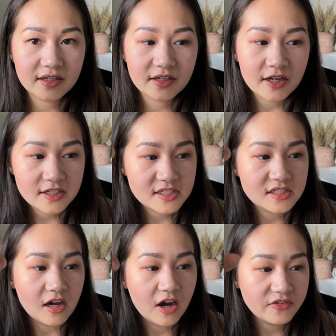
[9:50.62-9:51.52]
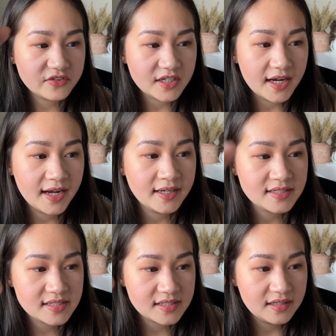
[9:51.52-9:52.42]
not as soft
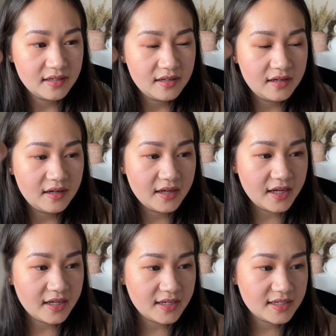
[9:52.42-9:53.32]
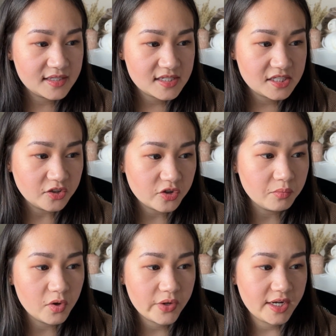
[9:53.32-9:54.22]
as a silk
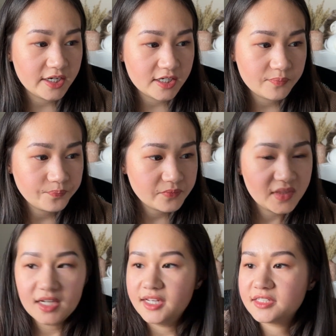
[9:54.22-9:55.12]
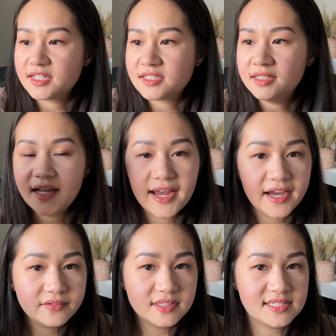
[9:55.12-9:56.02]
mohair. It doesn't
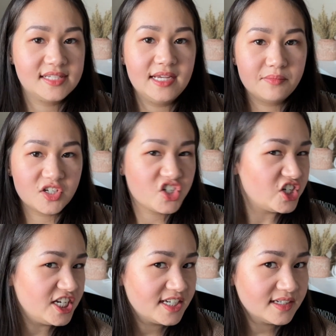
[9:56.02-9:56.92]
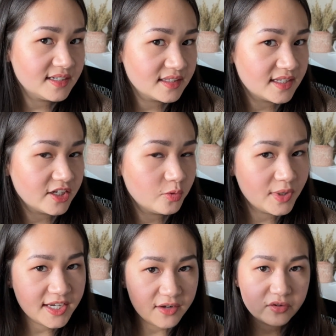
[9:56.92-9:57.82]
have the same sheen that you may
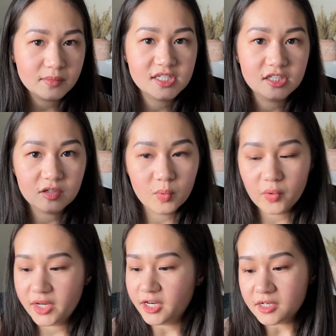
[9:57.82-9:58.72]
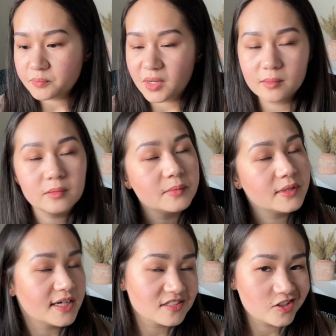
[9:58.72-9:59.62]
get from a silk mohair, probably
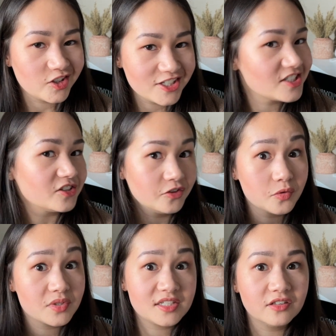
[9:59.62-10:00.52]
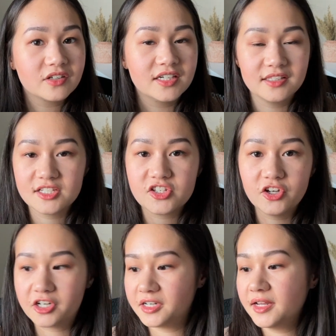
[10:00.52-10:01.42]
because there is no silk in this
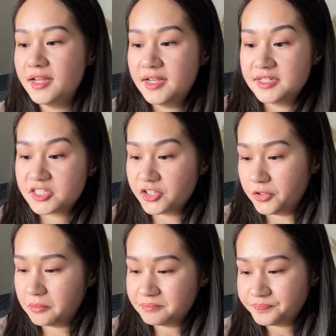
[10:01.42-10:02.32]
yarn. So